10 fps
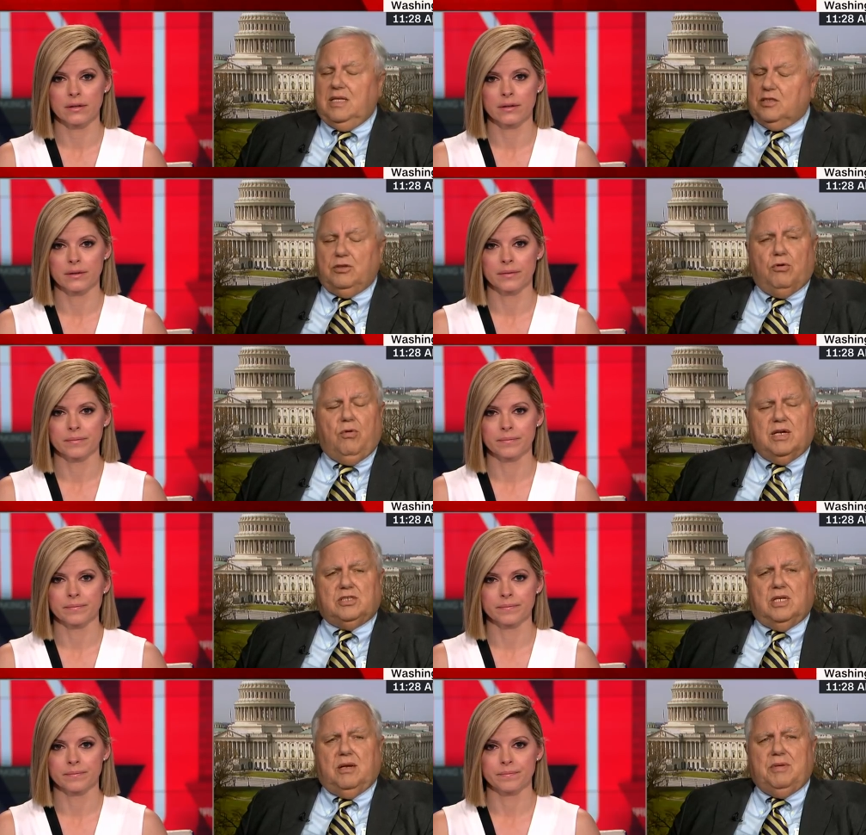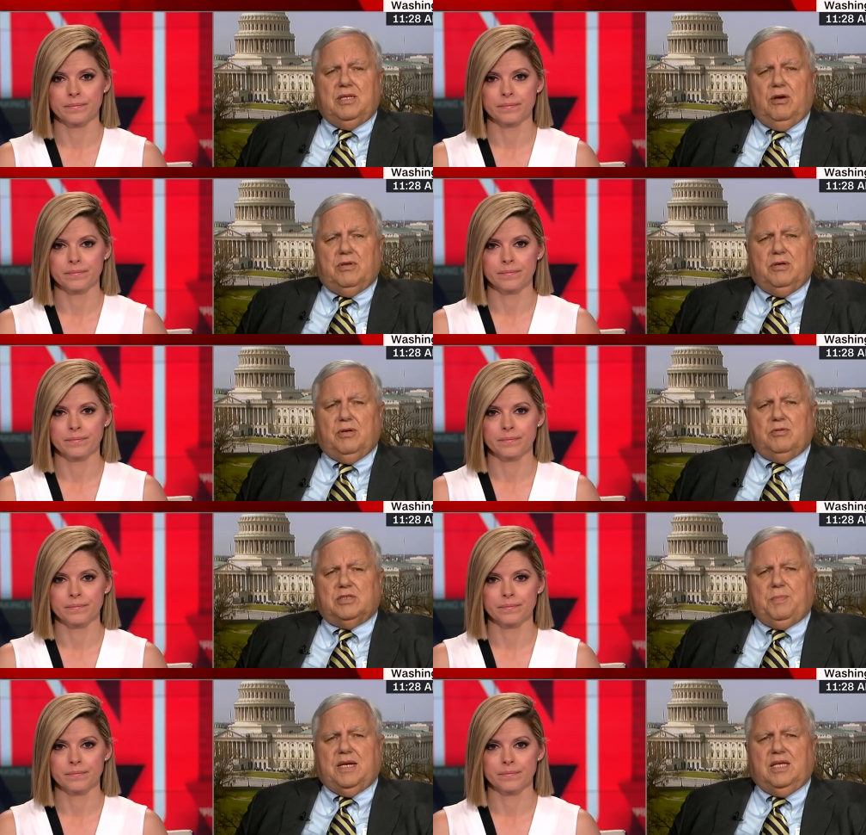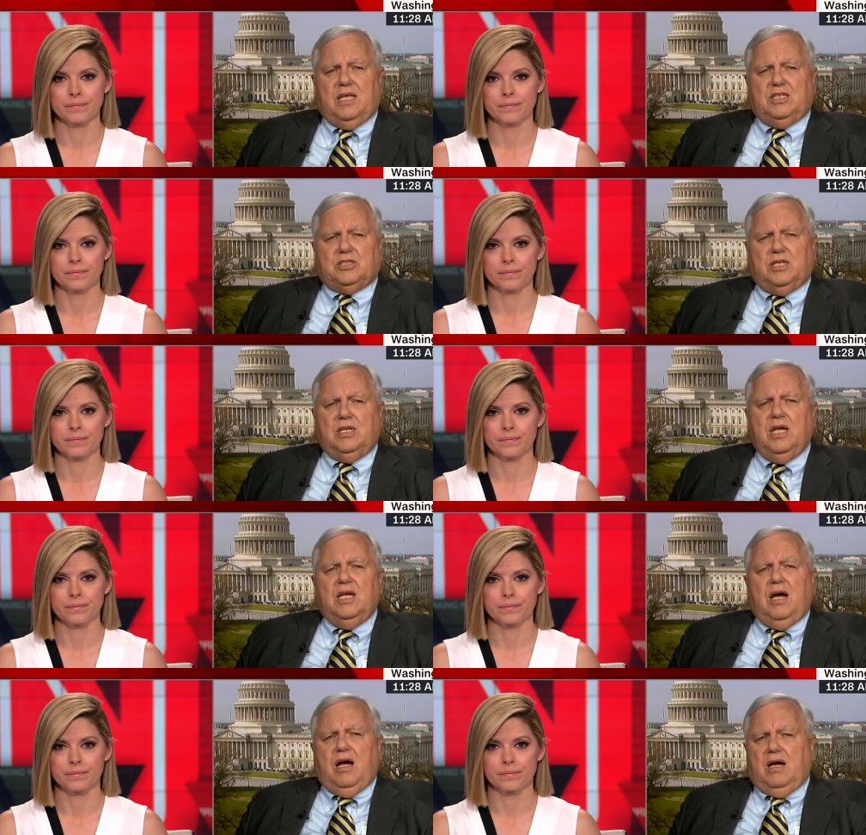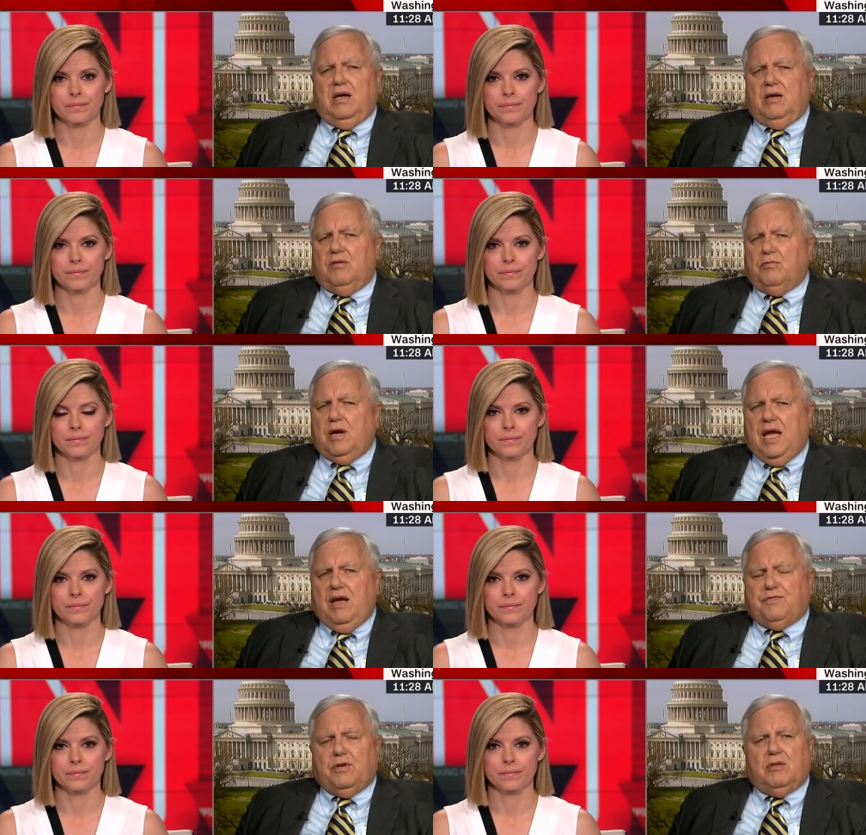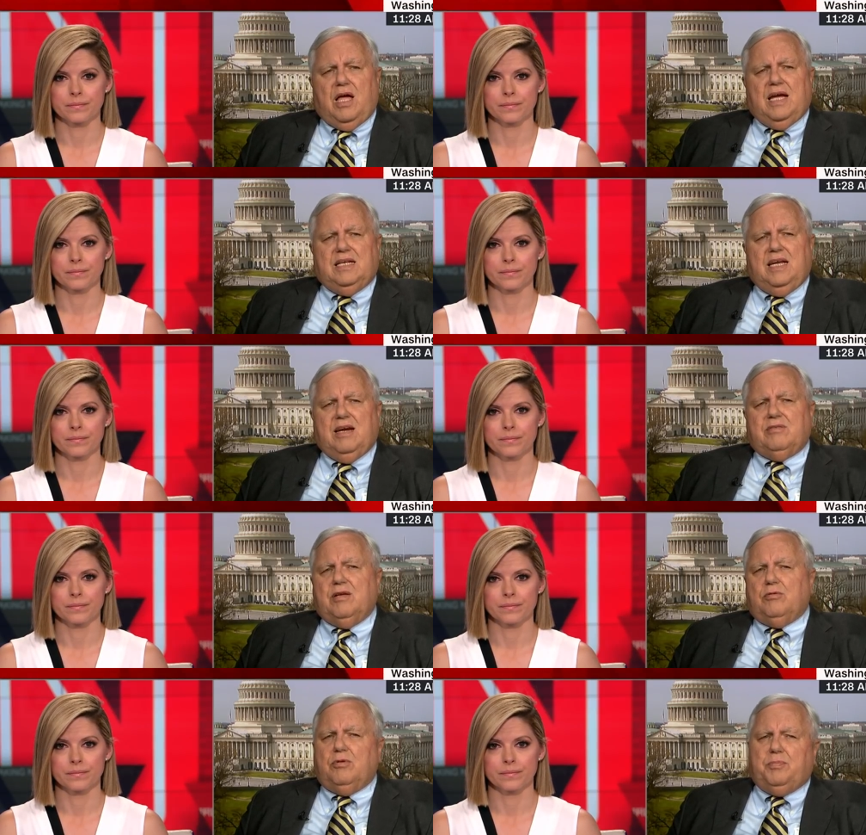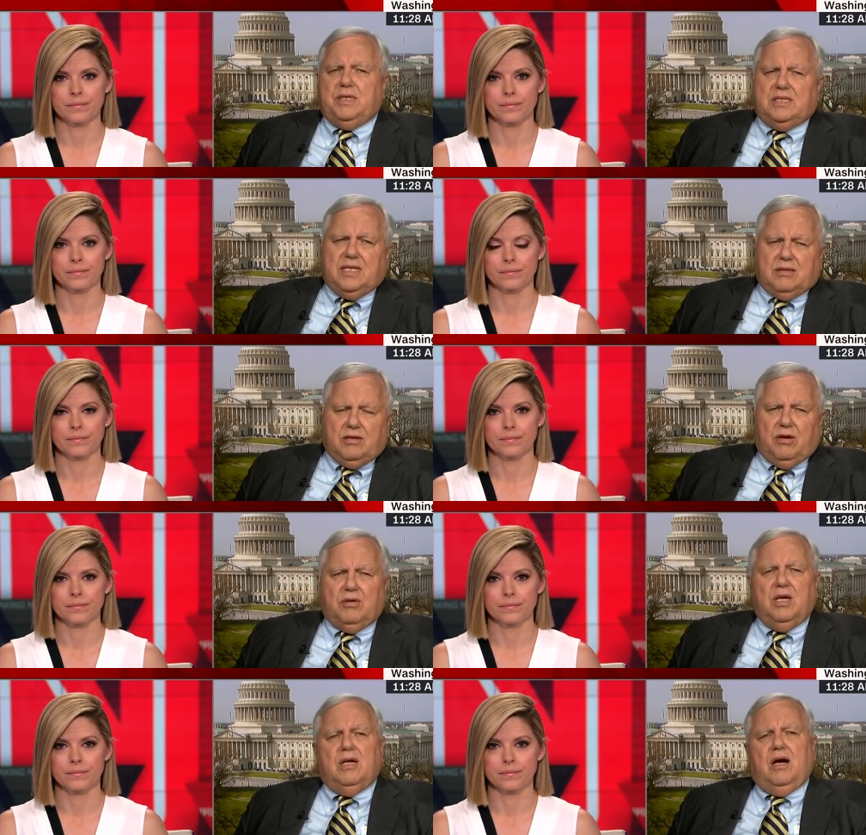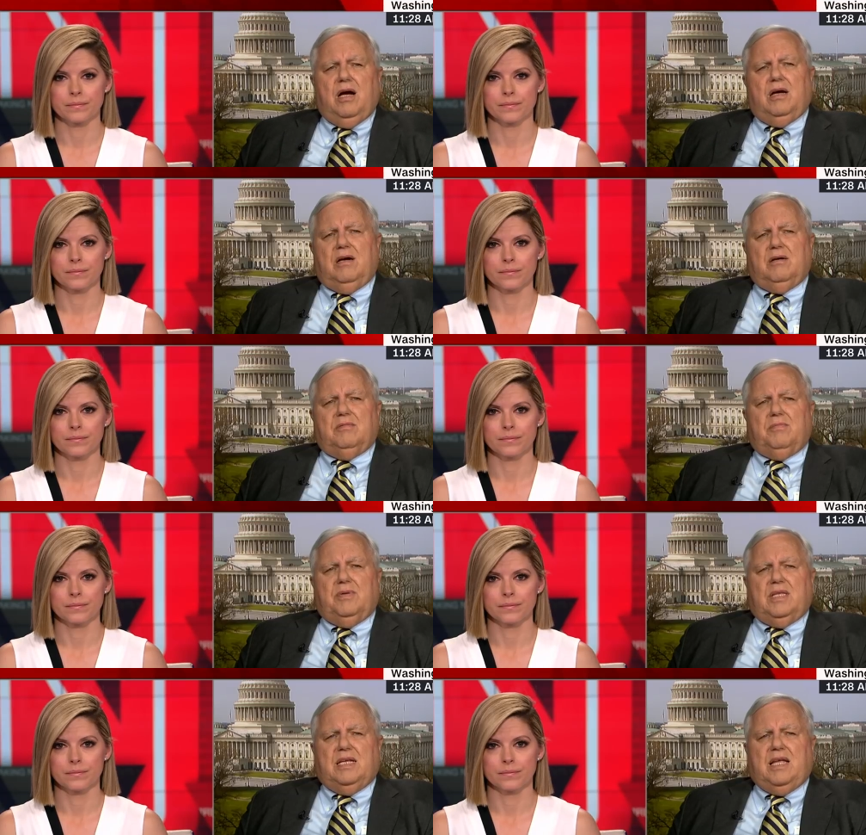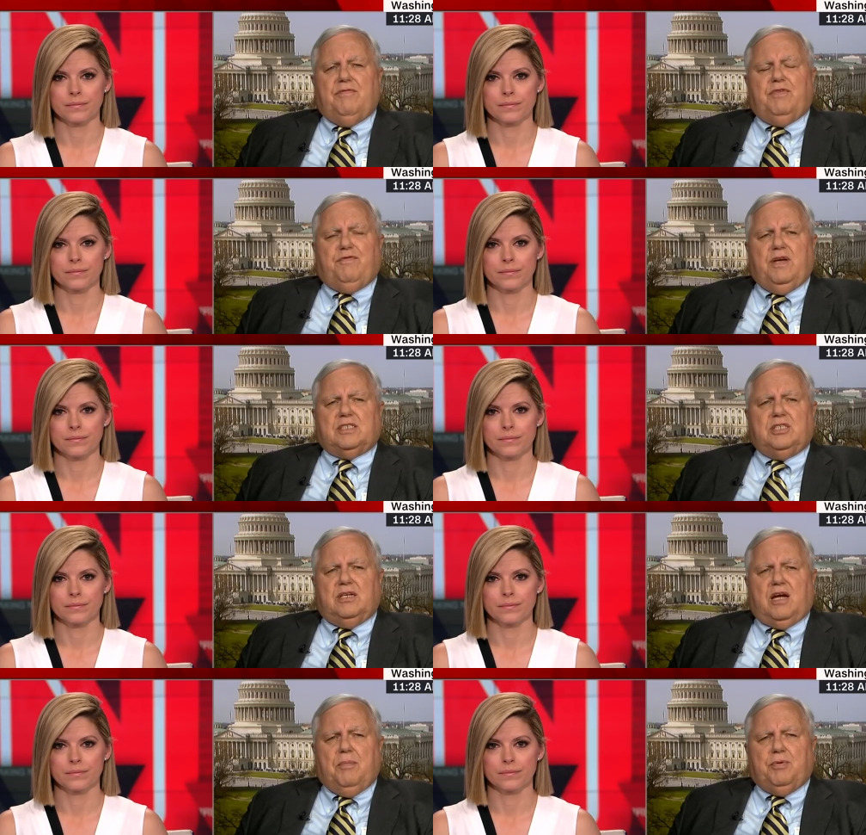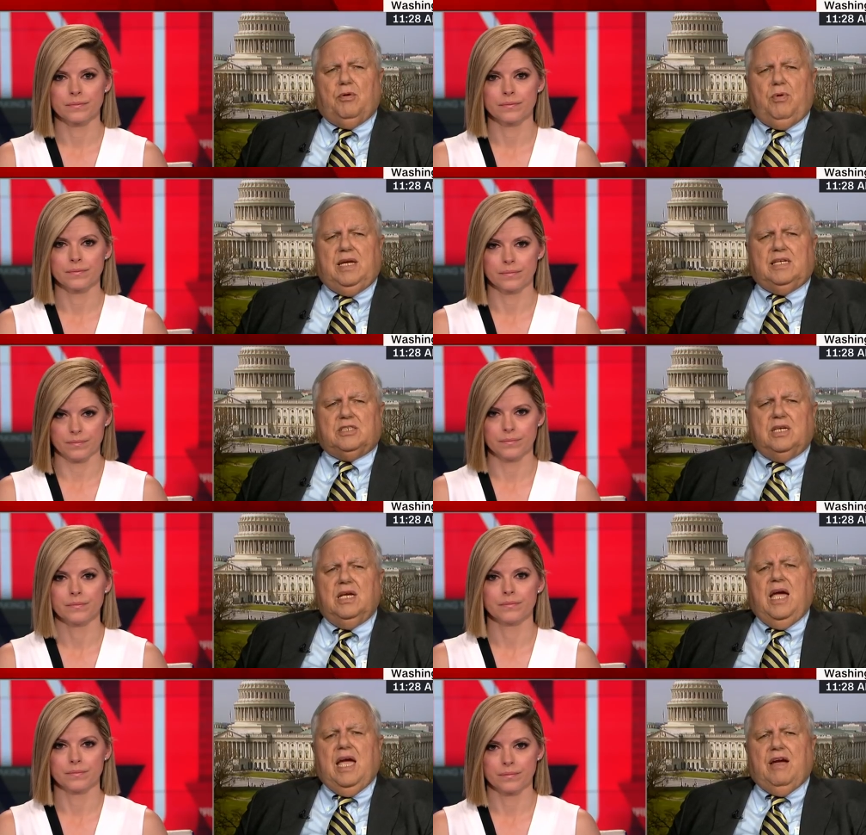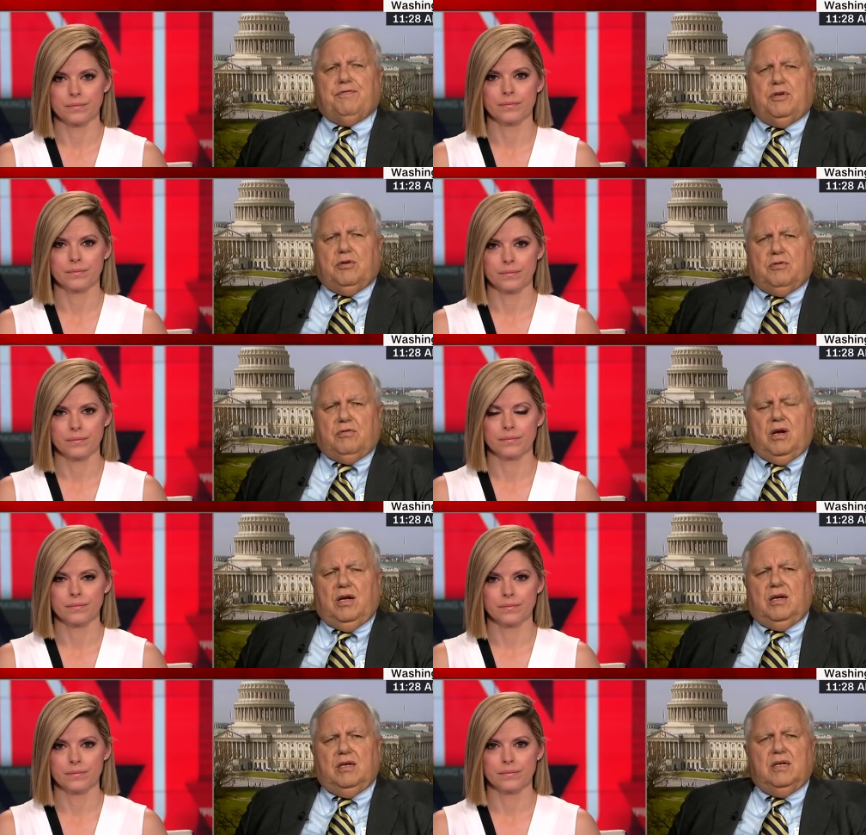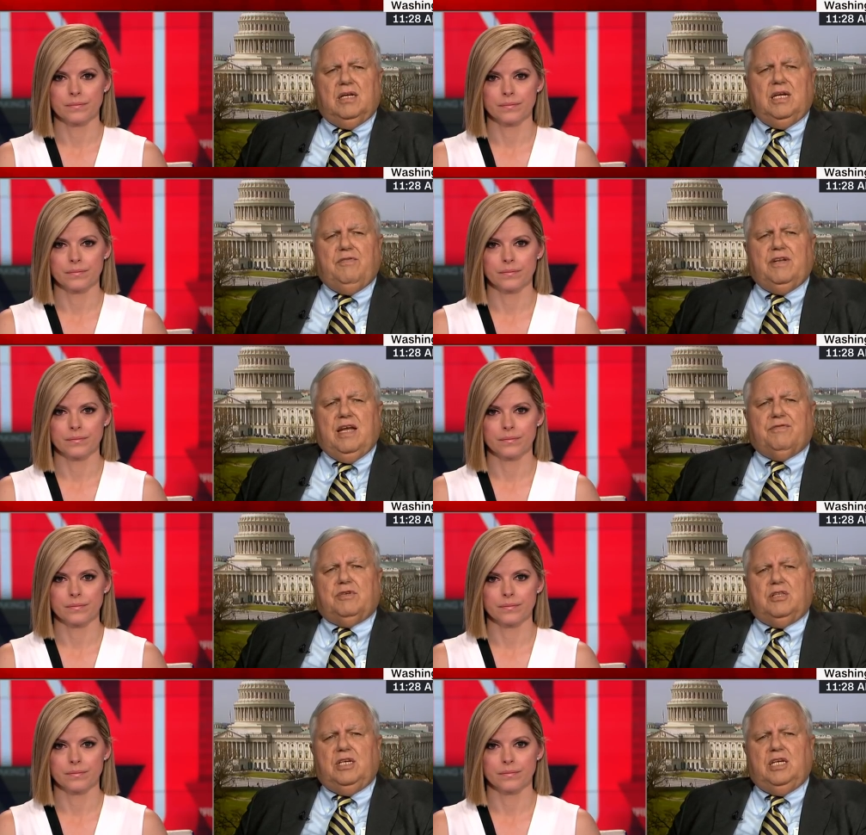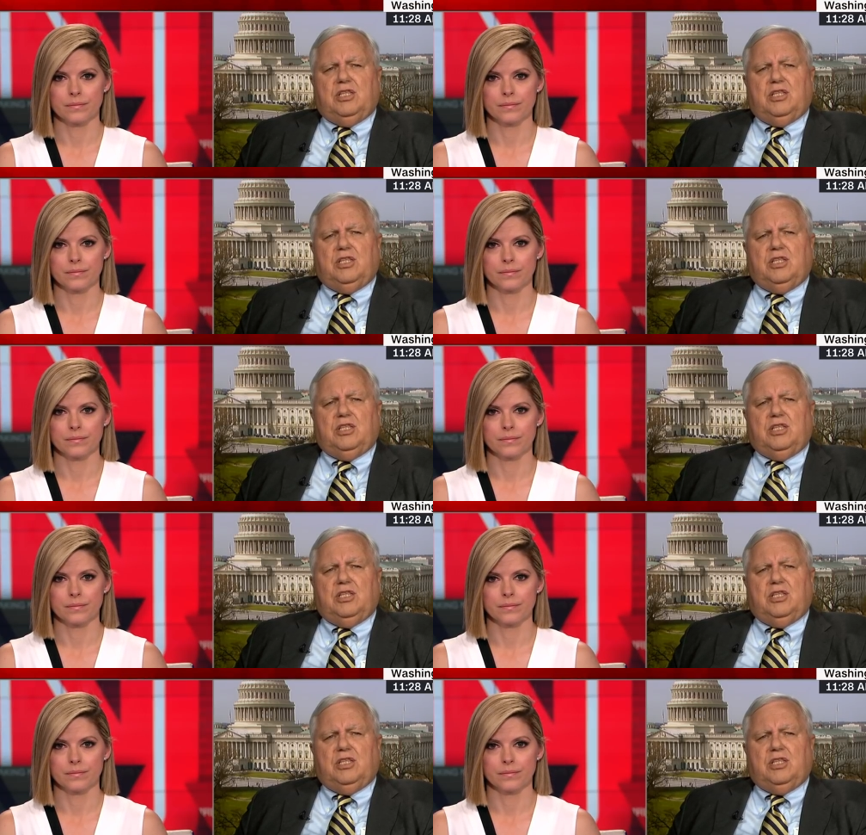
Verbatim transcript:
Speaker 1: There's no question. I mean, you know, there, there was speculation uh, after Lion Air that it would be, you know, uh, they'd have the fix in a couple of weeks. After, uh, even after the